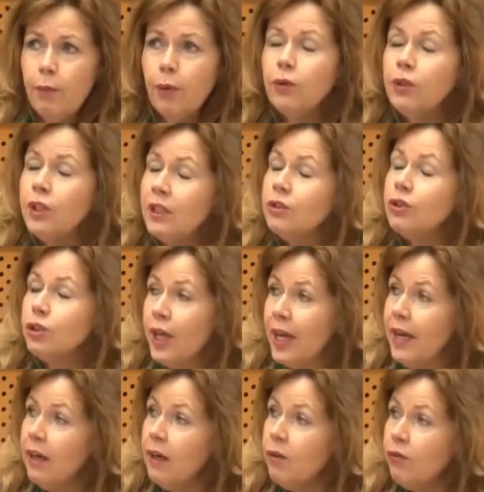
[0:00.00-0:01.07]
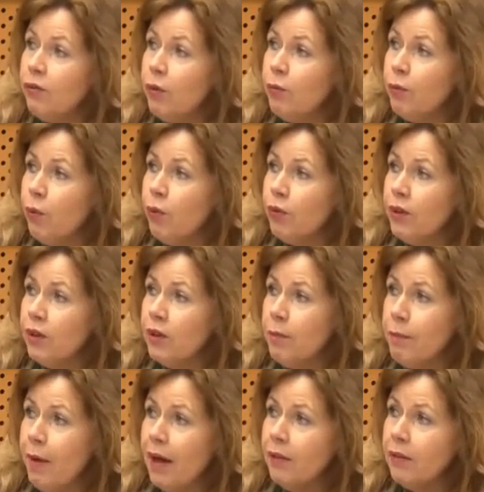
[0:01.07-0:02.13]
put in jail for more than a
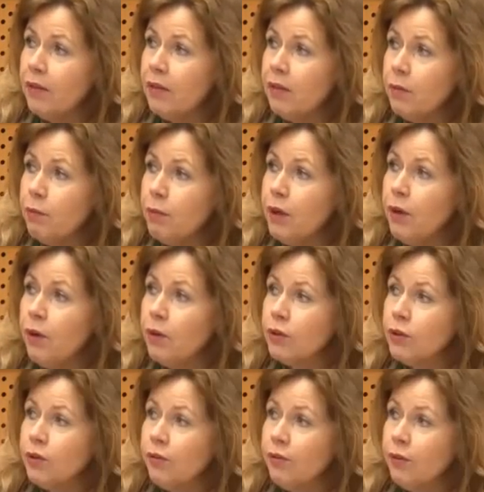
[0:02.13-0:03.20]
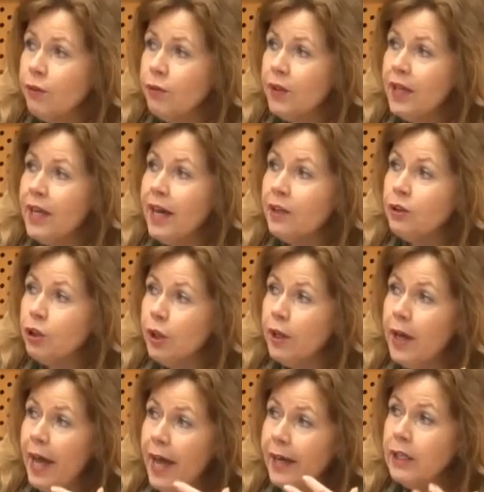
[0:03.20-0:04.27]
month because of they had
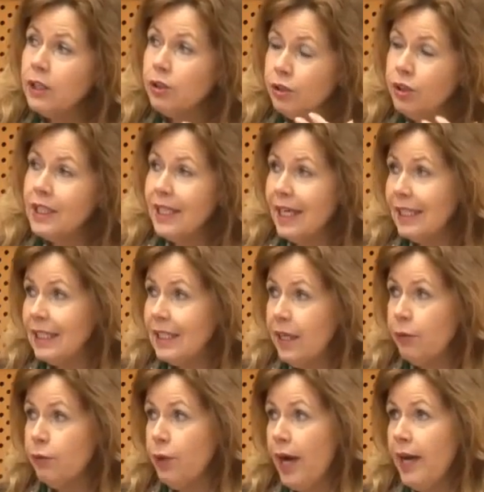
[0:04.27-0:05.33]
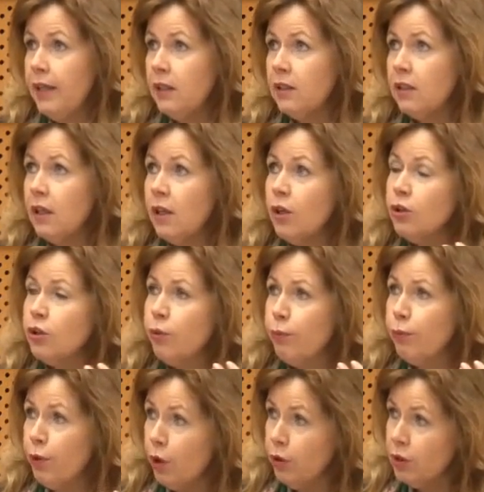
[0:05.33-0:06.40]
exercised their right to
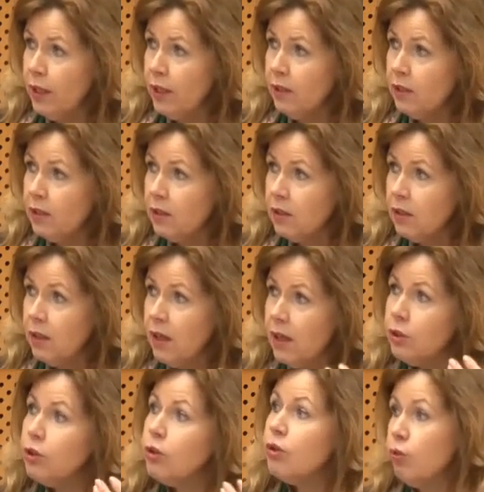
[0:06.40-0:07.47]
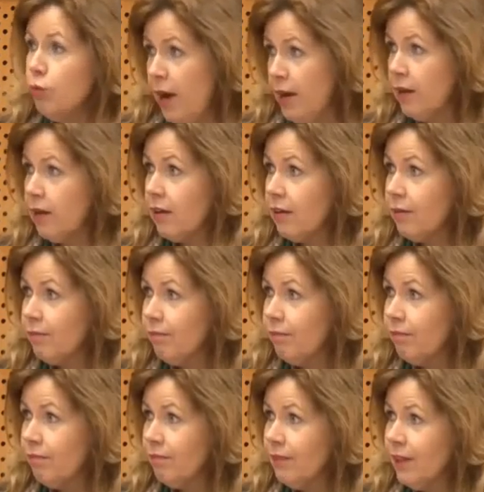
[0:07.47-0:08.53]
protest, to strike.
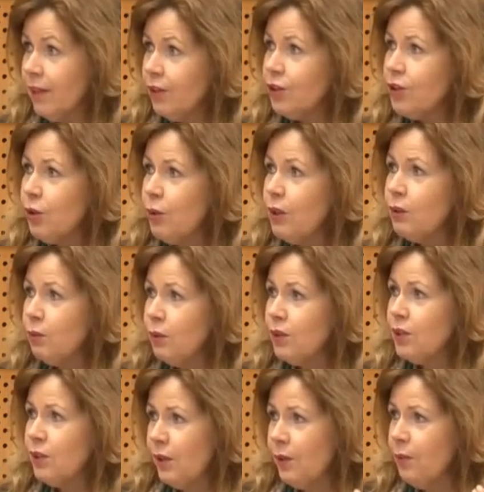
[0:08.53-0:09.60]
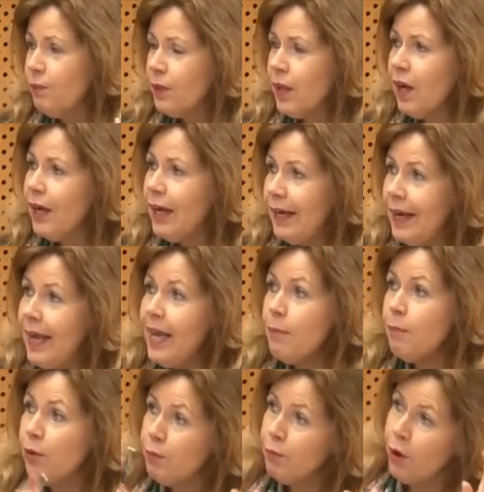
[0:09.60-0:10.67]
So it was a
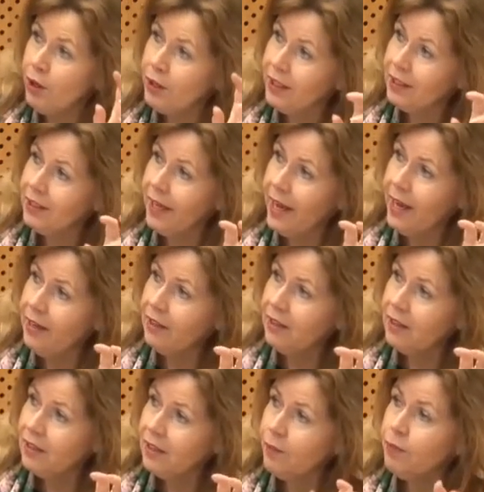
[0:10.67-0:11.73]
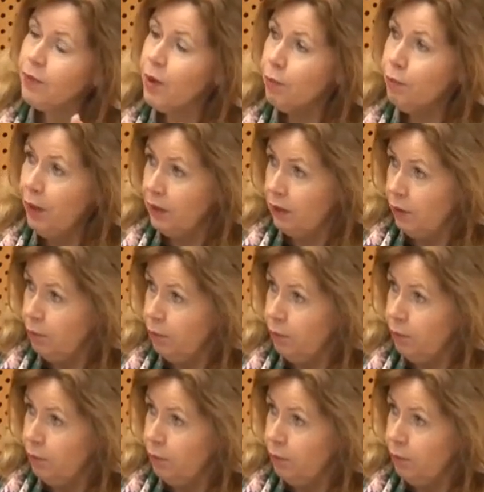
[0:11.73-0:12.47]
labor market case, but